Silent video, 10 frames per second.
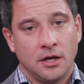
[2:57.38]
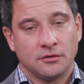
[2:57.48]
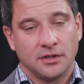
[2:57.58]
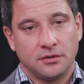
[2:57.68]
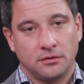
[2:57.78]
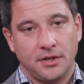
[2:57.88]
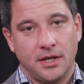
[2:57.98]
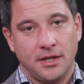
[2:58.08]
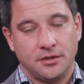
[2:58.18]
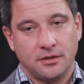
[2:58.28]
So I told the
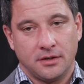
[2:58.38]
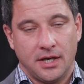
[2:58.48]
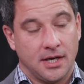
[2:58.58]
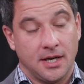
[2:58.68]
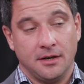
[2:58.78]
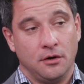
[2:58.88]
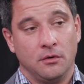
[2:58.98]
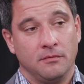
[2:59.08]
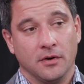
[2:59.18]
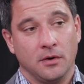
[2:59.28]
agent, and again, I didn't know
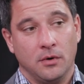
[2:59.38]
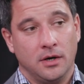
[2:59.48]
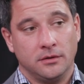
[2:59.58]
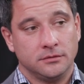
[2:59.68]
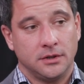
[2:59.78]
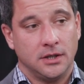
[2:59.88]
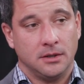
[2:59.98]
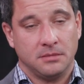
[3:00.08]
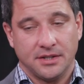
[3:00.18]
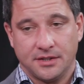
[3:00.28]
him very well,
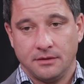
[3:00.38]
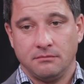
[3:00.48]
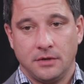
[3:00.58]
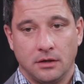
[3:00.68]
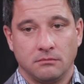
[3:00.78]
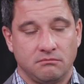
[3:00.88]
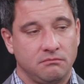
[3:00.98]
um, but I said, you know,